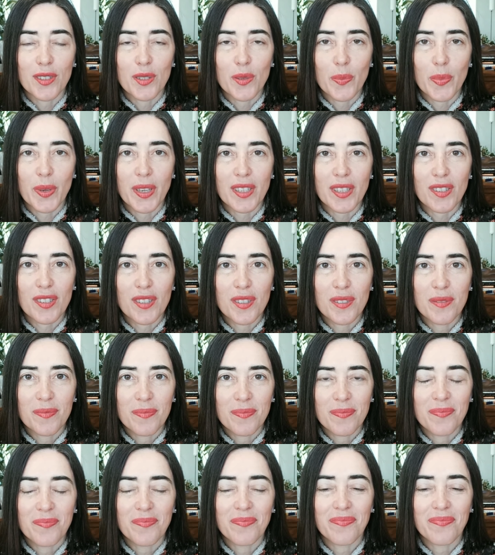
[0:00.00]
speech.
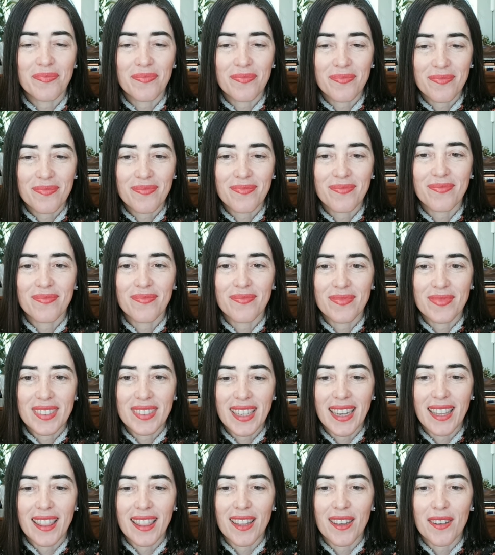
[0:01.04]

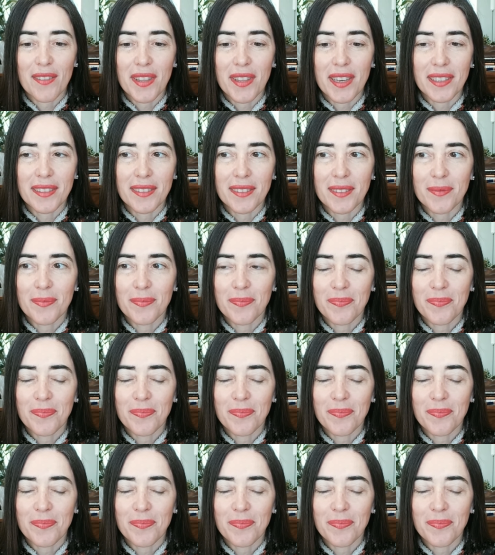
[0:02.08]
I love that.